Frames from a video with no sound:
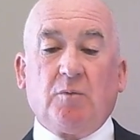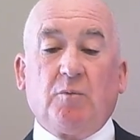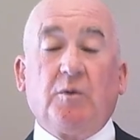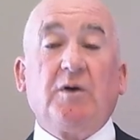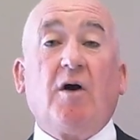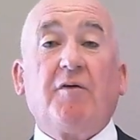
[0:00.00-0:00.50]

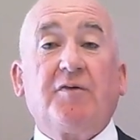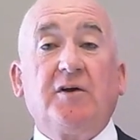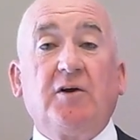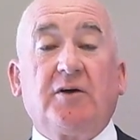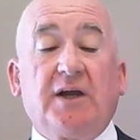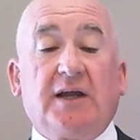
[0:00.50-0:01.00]
We're
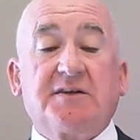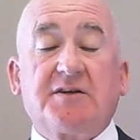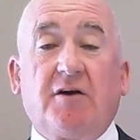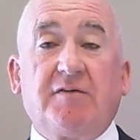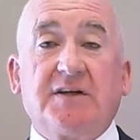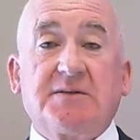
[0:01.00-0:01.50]
often looking at
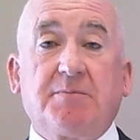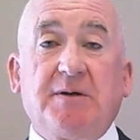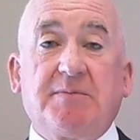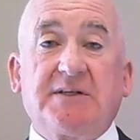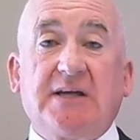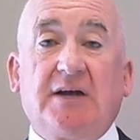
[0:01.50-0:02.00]
surveys and
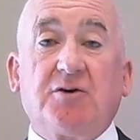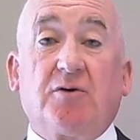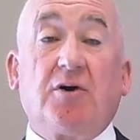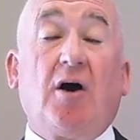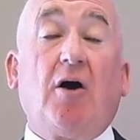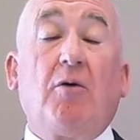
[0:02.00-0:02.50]
people say, I
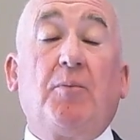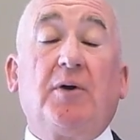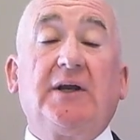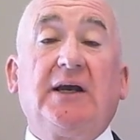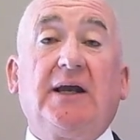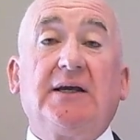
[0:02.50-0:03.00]
don't know how
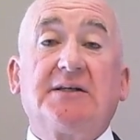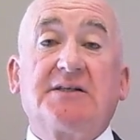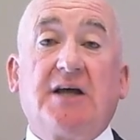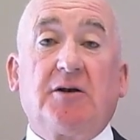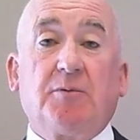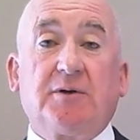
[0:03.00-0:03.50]
bullying is
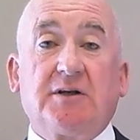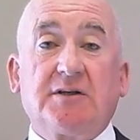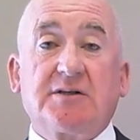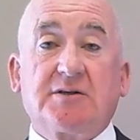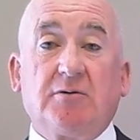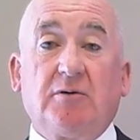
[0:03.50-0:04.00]
dealt with in
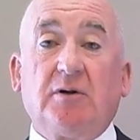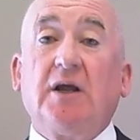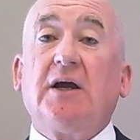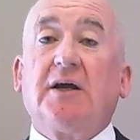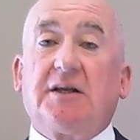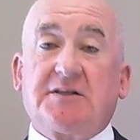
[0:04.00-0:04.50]
the school.
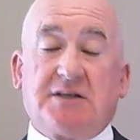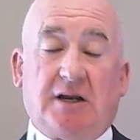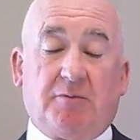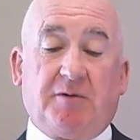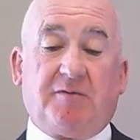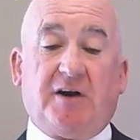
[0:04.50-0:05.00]
It's
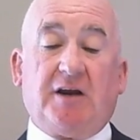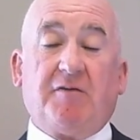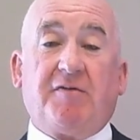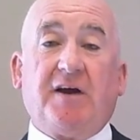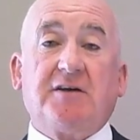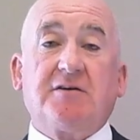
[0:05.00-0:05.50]
dealt with very
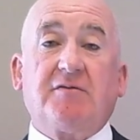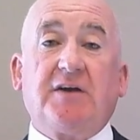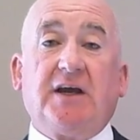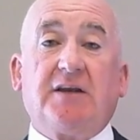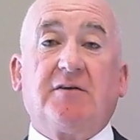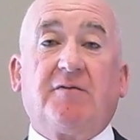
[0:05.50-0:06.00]

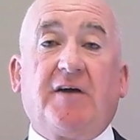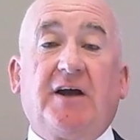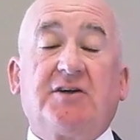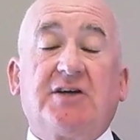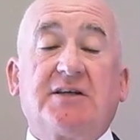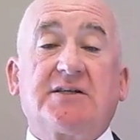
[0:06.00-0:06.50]
effectively, and
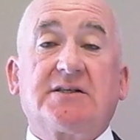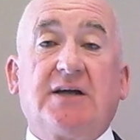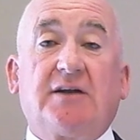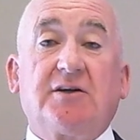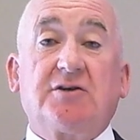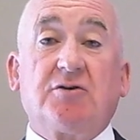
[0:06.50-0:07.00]
the chances
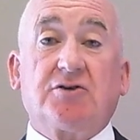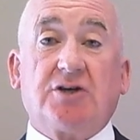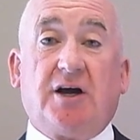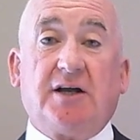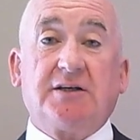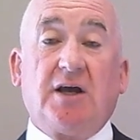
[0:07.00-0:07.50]
are that your
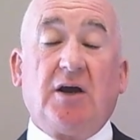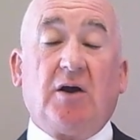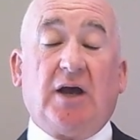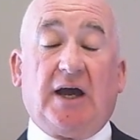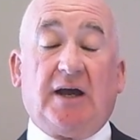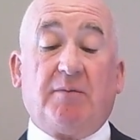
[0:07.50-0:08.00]
child,
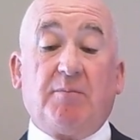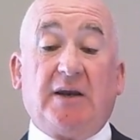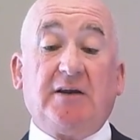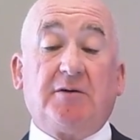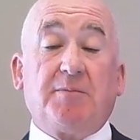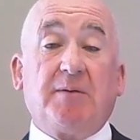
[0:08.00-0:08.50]

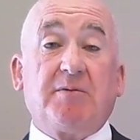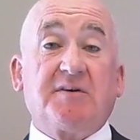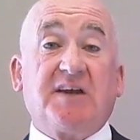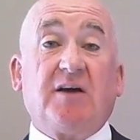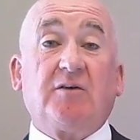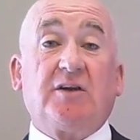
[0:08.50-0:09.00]
many of the people
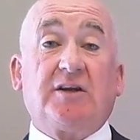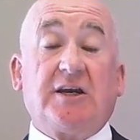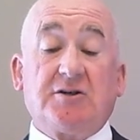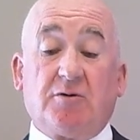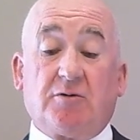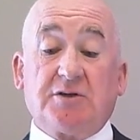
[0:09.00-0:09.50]
say that
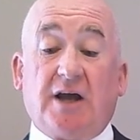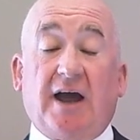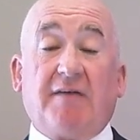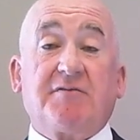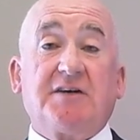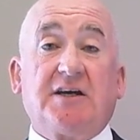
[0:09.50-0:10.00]
they
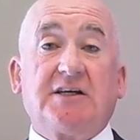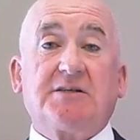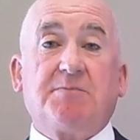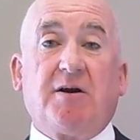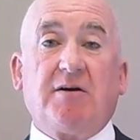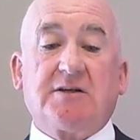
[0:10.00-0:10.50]
haven't had
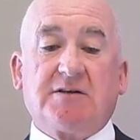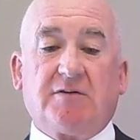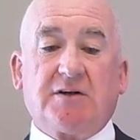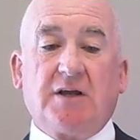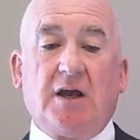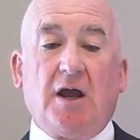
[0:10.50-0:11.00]
experience of
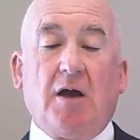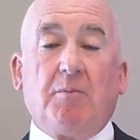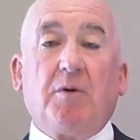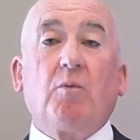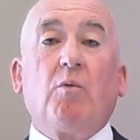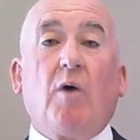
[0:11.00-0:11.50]
it.
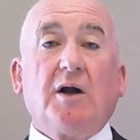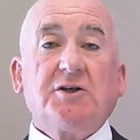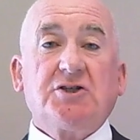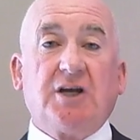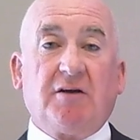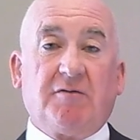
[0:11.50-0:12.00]
But
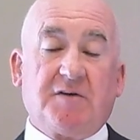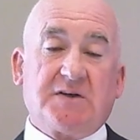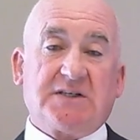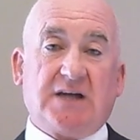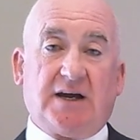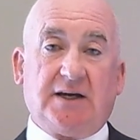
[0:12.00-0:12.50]
watching for
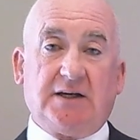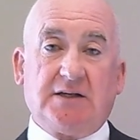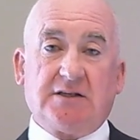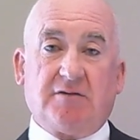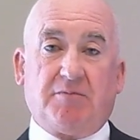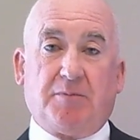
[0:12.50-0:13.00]

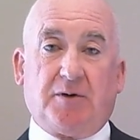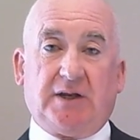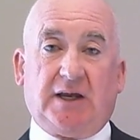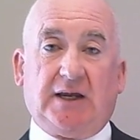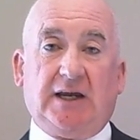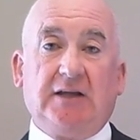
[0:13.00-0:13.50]
signs of
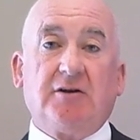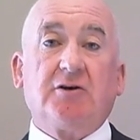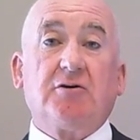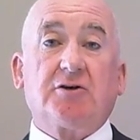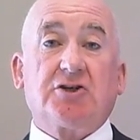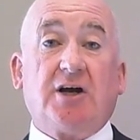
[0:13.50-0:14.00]
bullying, either
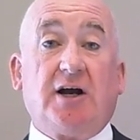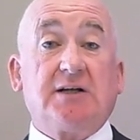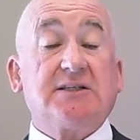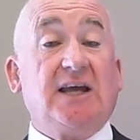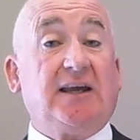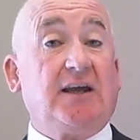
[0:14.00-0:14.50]
your
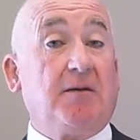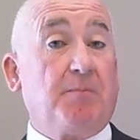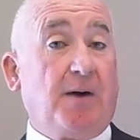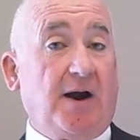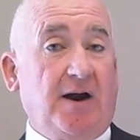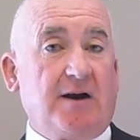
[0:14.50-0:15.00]
child taking
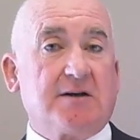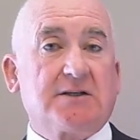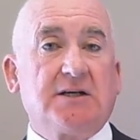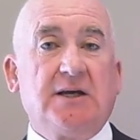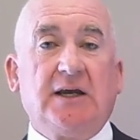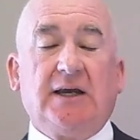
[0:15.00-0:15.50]

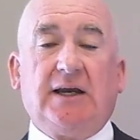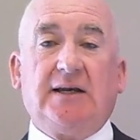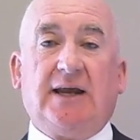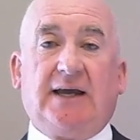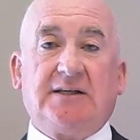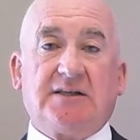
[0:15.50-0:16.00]
part
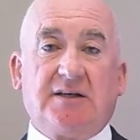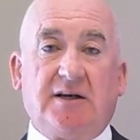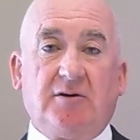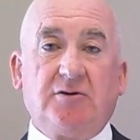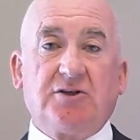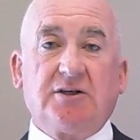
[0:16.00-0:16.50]
in
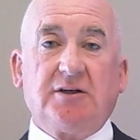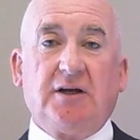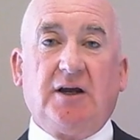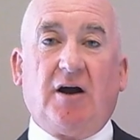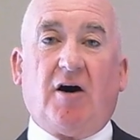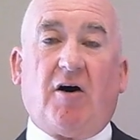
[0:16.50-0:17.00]
exclusion
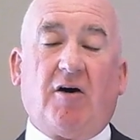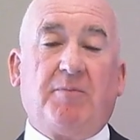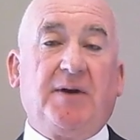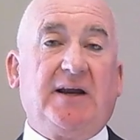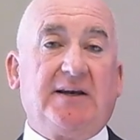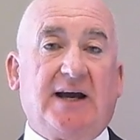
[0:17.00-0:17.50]
or
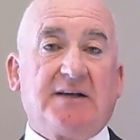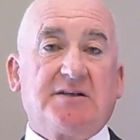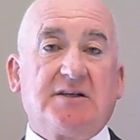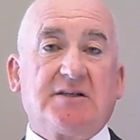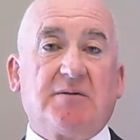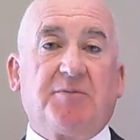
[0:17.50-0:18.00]
being
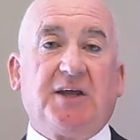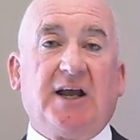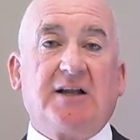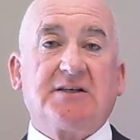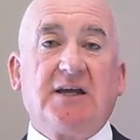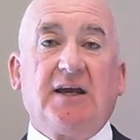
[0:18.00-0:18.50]
nasty to something
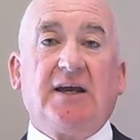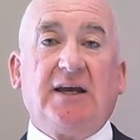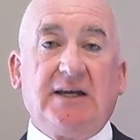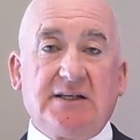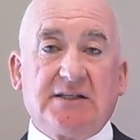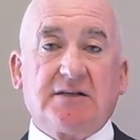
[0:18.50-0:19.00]
else,
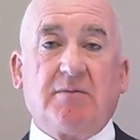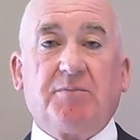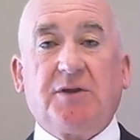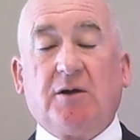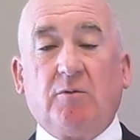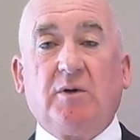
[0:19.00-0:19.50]
is
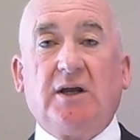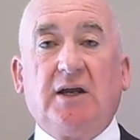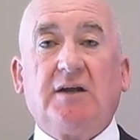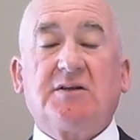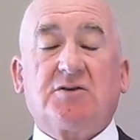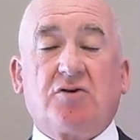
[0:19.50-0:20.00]
something
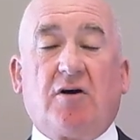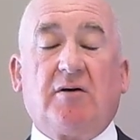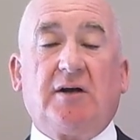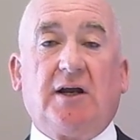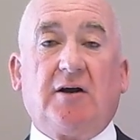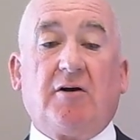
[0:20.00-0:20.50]
we
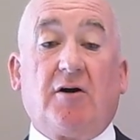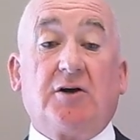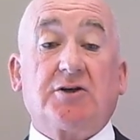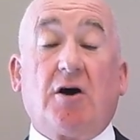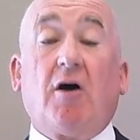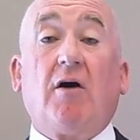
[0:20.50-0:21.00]
strongly
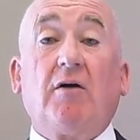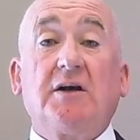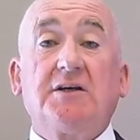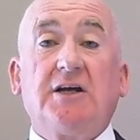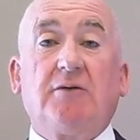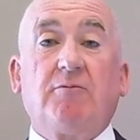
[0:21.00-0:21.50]
encourage, or indeed